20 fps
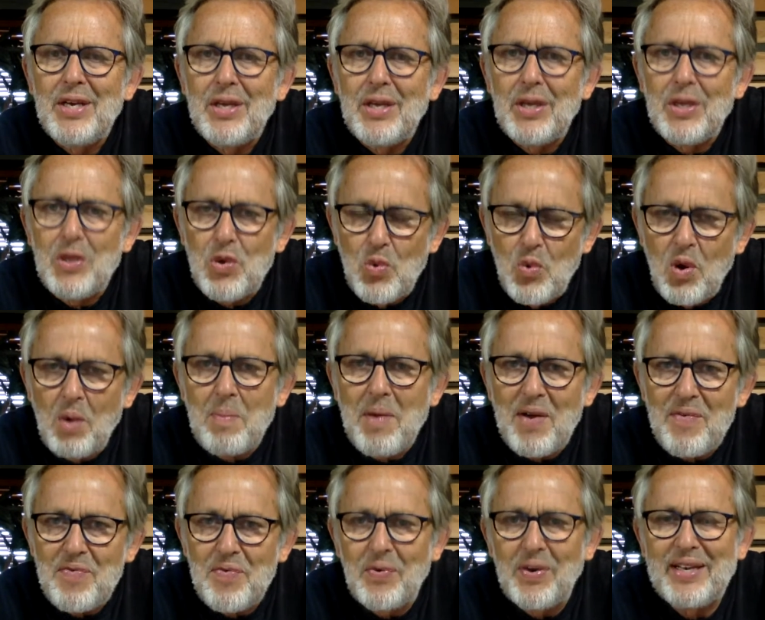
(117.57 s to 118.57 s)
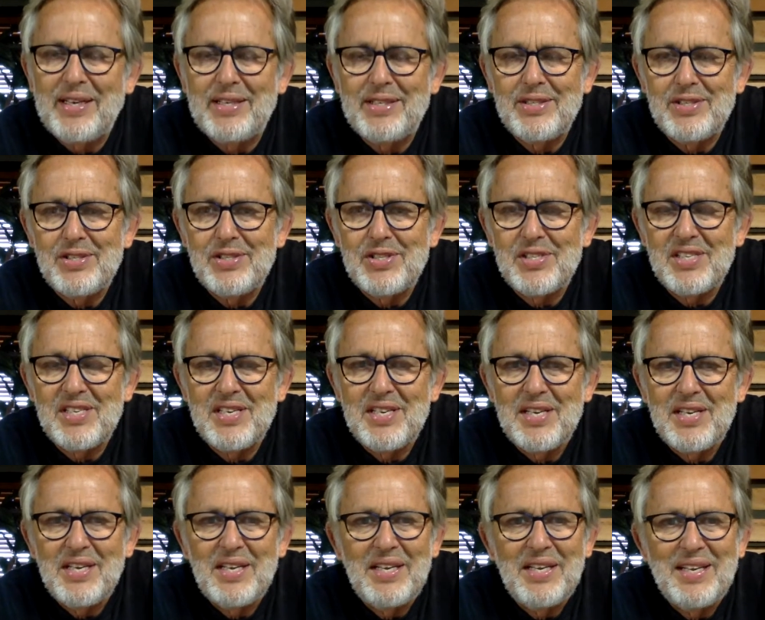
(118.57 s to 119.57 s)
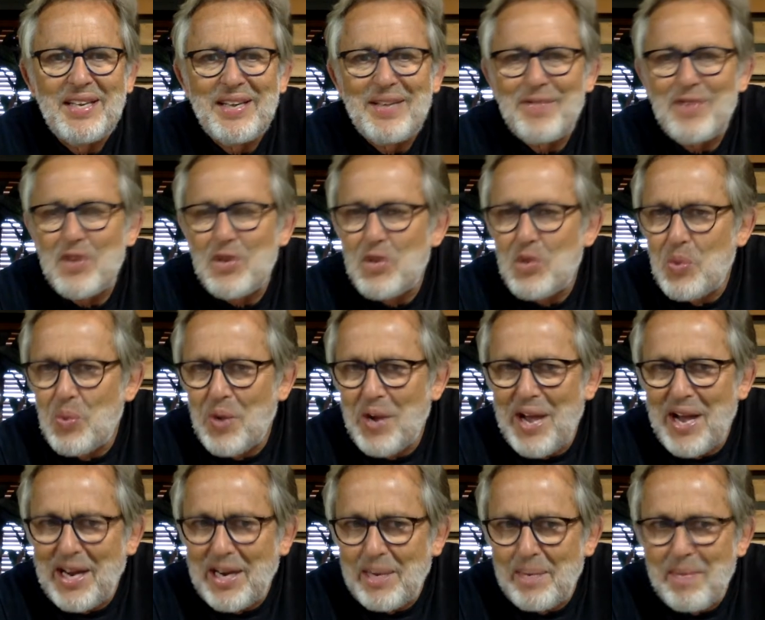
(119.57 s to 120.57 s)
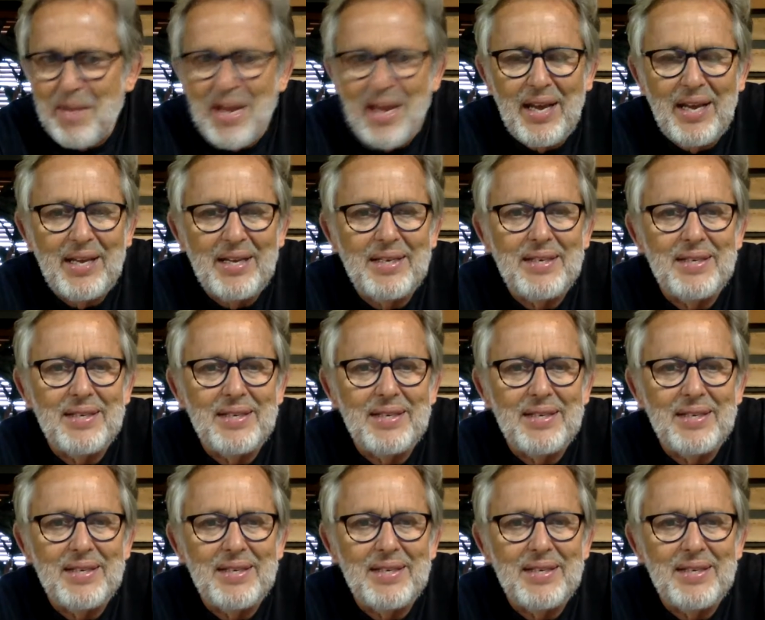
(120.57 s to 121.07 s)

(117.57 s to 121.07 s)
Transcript: You are my friends if you do what I command.